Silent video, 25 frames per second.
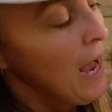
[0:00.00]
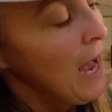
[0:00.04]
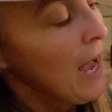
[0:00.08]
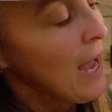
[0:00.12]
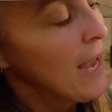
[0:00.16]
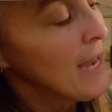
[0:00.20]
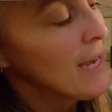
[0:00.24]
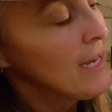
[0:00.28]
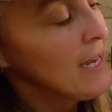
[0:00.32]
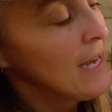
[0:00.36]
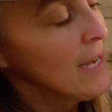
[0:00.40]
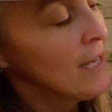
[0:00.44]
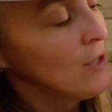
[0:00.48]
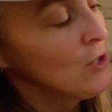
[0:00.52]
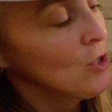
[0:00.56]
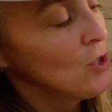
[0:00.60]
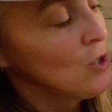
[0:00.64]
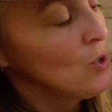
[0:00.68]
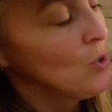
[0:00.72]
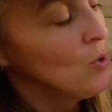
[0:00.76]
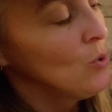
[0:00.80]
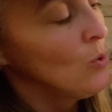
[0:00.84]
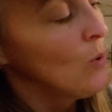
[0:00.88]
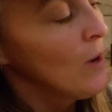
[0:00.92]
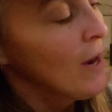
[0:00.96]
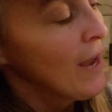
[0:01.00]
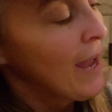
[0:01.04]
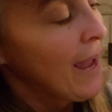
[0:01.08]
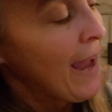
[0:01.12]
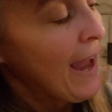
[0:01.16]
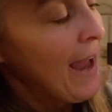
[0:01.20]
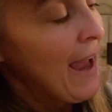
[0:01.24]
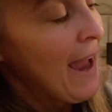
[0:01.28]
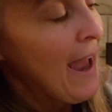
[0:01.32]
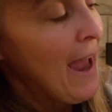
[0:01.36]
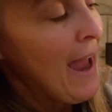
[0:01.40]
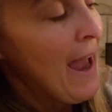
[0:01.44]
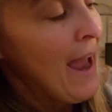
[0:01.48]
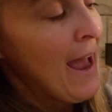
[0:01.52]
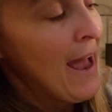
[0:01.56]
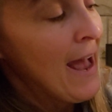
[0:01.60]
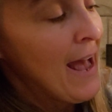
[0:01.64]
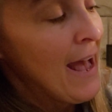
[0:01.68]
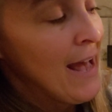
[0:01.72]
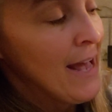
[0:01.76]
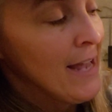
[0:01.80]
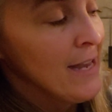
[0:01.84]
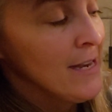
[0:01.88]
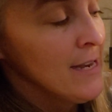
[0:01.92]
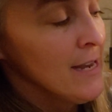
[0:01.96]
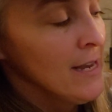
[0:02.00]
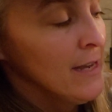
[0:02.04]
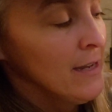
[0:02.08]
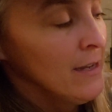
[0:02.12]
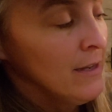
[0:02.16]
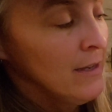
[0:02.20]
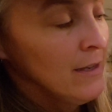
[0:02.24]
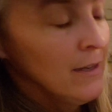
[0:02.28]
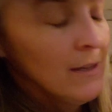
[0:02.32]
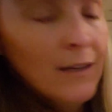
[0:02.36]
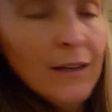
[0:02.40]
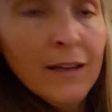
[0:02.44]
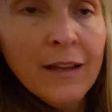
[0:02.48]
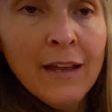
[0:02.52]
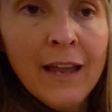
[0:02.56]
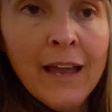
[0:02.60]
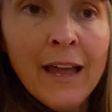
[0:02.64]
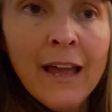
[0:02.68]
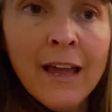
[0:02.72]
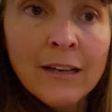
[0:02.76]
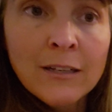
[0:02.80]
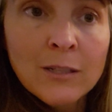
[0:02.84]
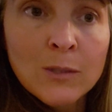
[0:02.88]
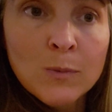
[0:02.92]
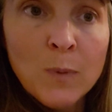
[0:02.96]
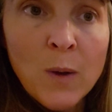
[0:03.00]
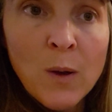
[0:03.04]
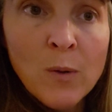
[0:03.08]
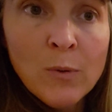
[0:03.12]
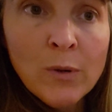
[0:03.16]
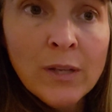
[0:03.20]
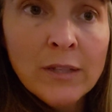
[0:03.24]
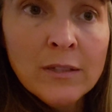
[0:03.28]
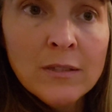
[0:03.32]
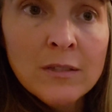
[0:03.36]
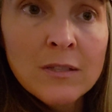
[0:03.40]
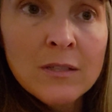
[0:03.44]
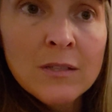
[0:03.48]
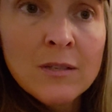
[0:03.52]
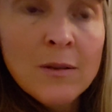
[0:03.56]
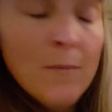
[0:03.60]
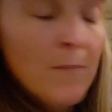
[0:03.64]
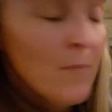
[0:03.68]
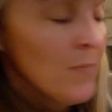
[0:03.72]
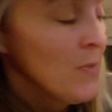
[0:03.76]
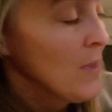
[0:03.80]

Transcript: I get to add exponents.